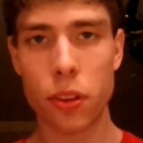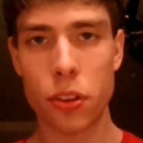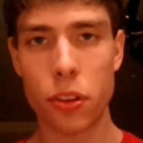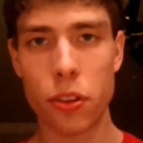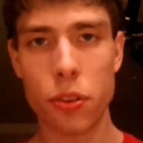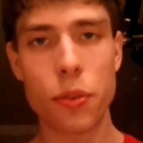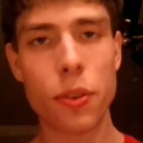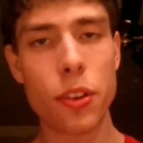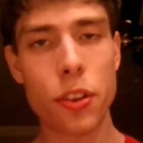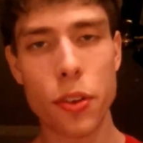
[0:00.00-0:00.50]

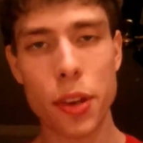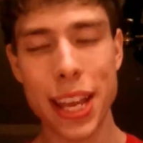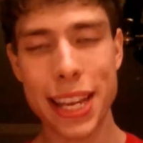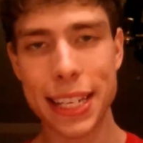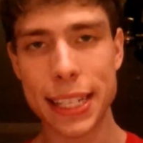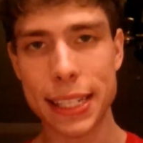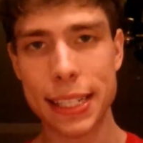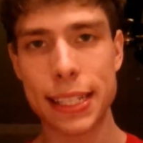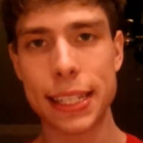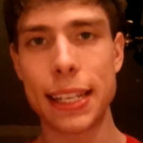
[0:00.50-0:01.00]
You get
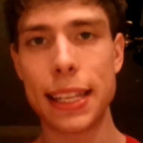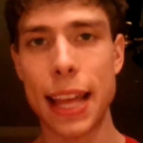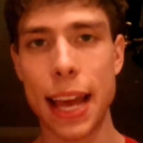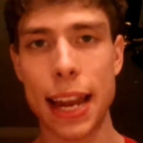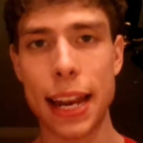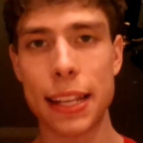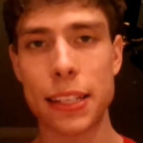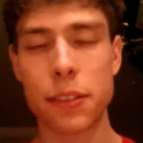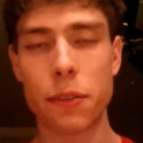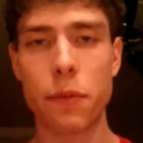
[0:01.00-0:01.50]
to see
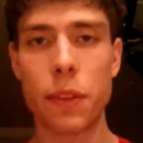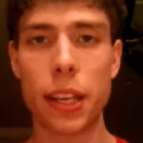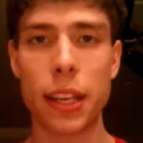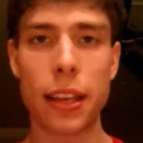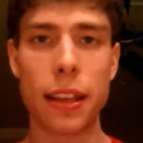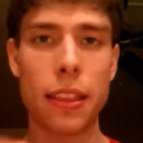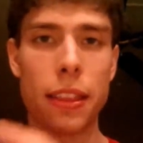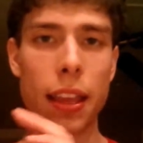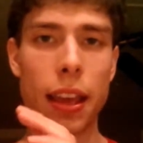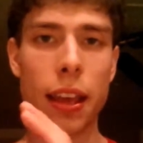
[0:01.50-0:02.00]
that as a
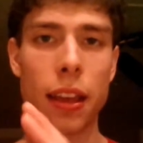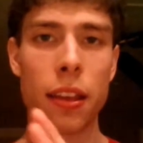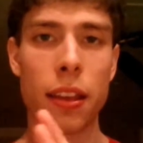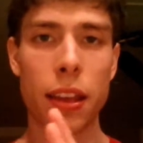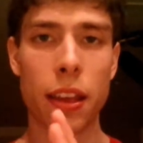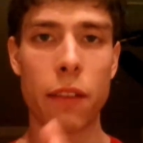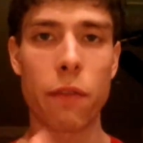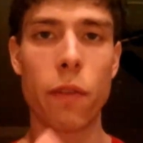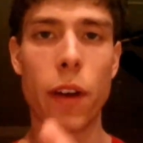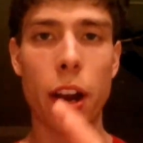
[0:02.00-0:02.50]
vegan, the
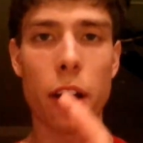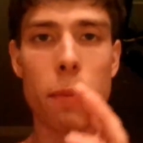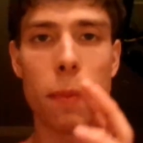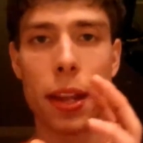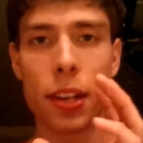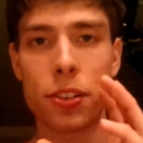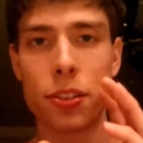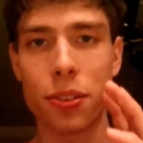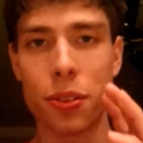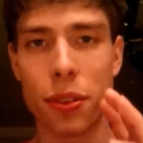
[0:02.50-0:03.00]

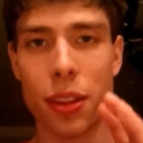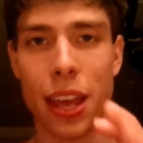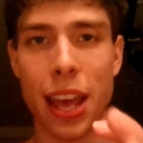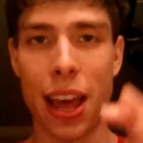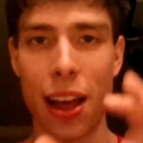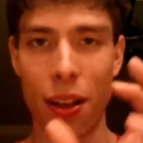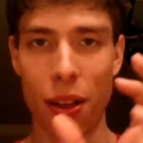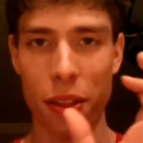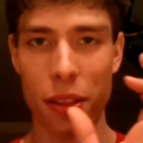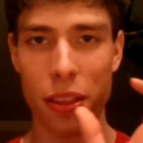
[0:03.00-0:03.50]
environmental, the
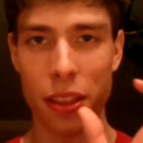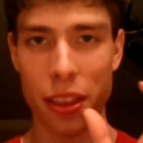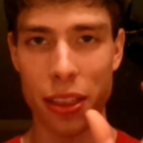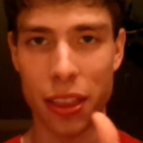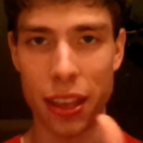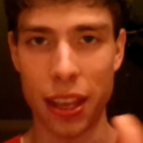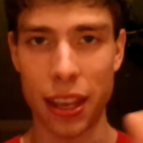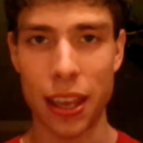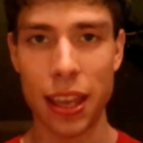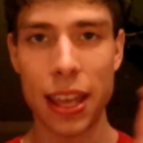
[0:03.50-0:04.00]
health,
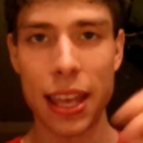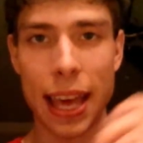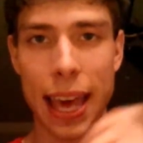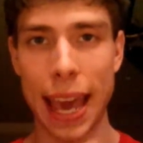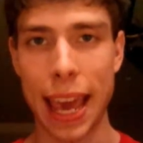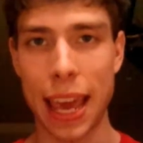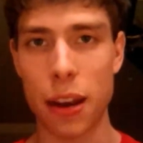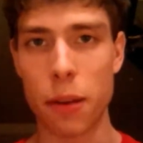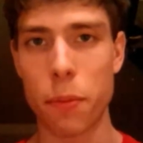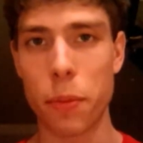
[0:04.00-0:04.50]
and the
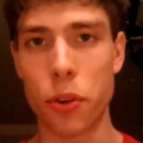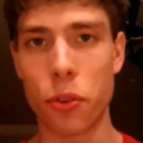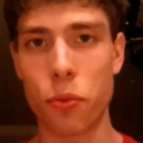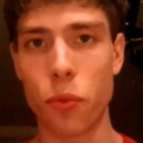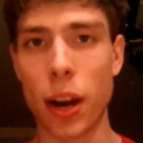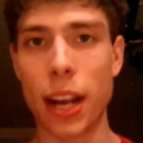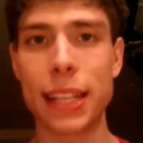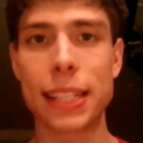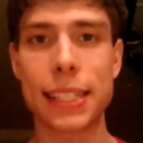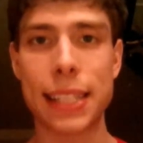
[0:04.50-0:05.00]
animal
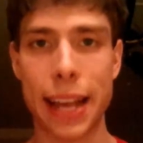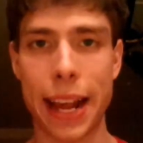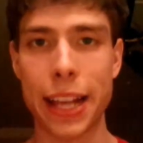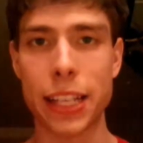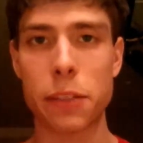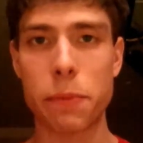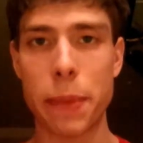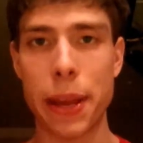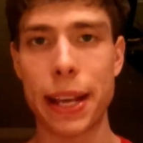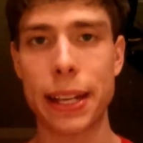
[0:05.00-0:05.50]
rights
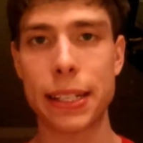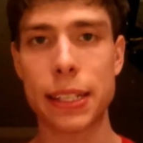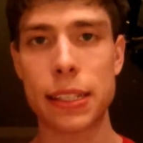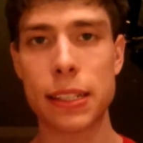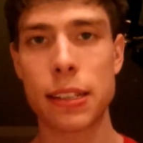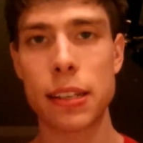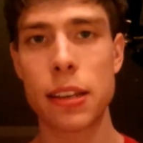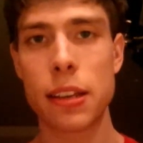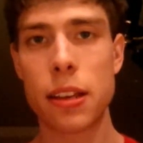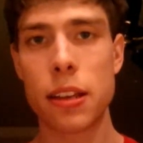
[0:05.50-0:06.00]

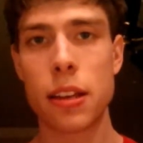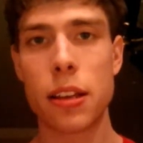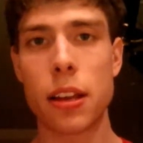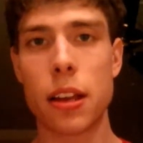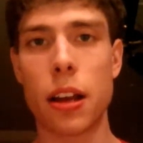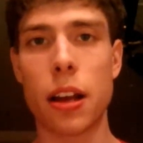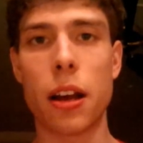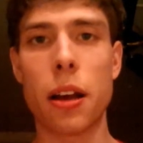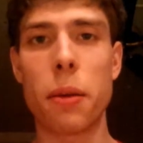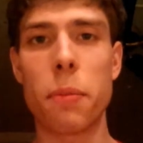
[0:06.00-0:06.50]
aspects.
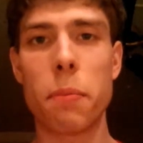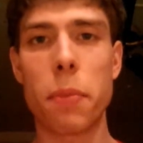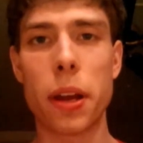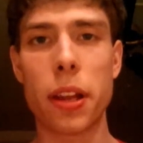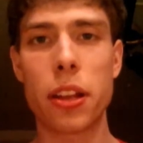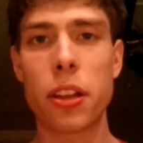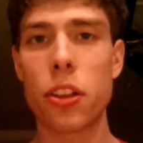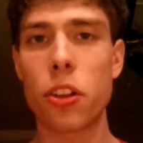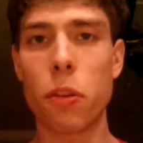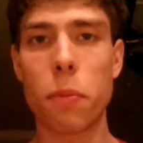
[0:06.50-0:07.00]

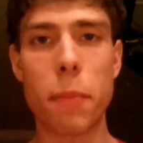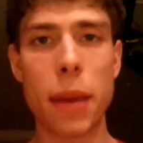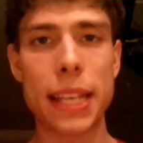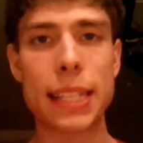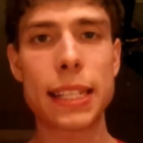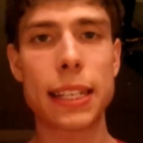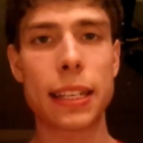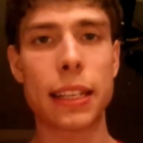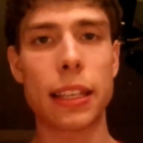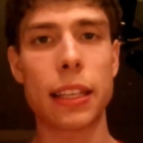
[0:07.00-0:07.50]
But you'll
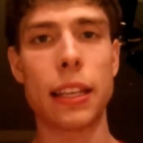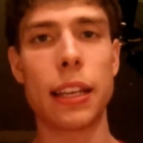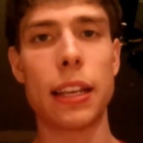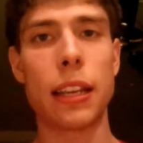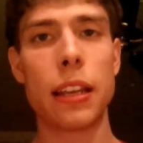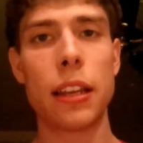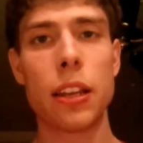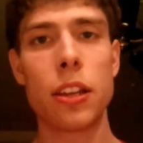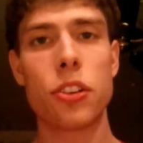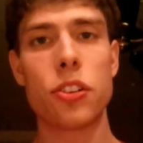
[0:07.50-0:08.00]

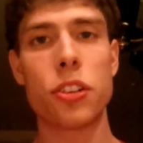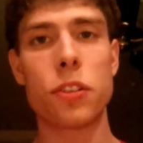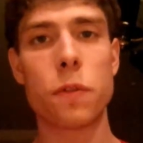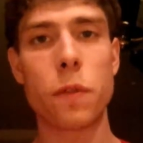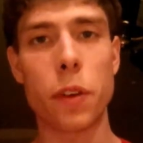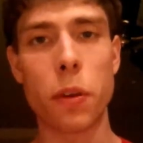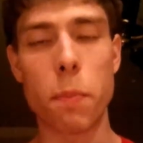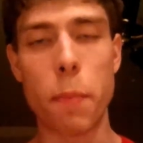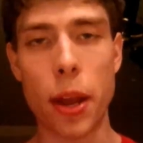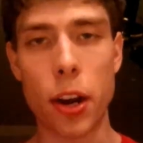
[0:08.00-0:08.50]
basically just
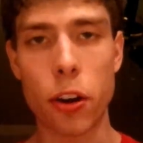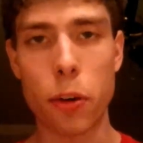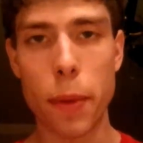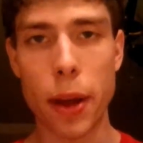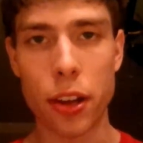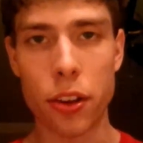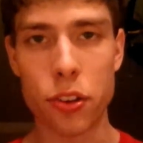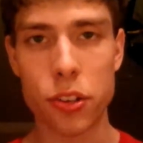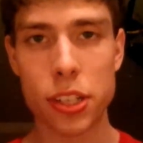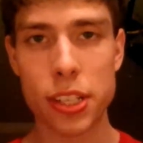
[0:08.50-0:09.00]
feel better
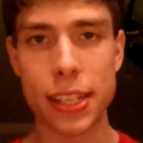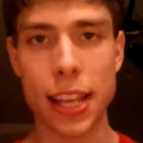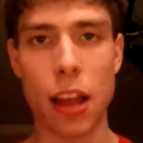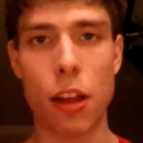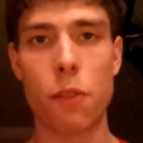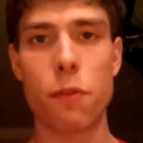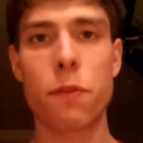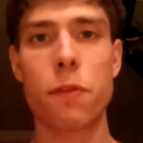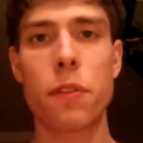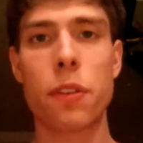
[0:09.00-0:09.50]
about
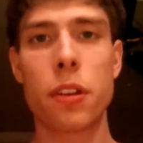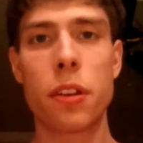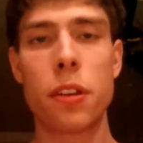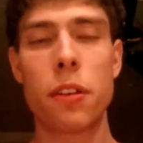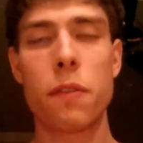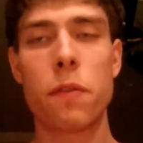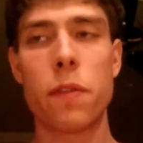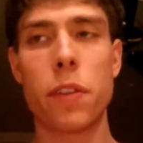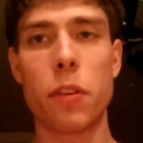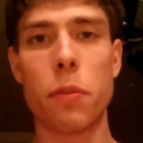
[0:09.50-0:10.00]
yourself,
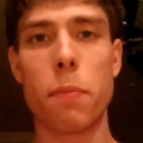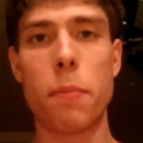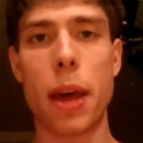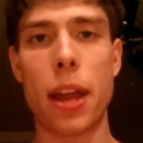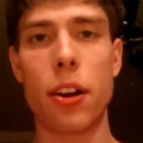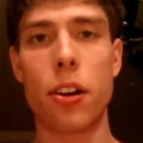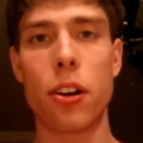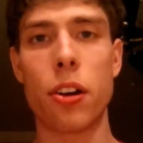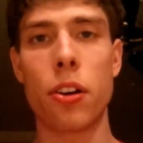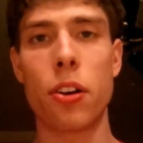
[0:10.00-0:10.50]
feel
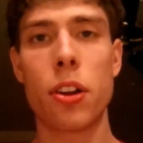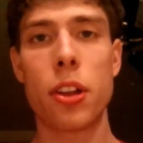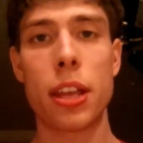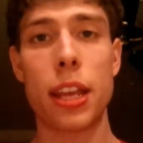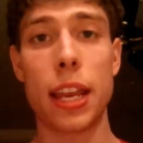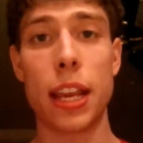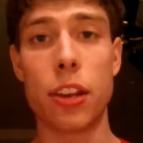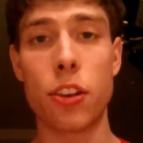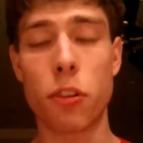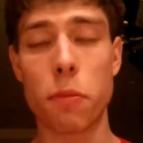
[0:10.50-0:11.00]
better
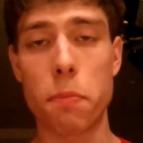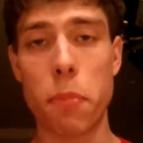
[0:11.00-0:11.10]
in your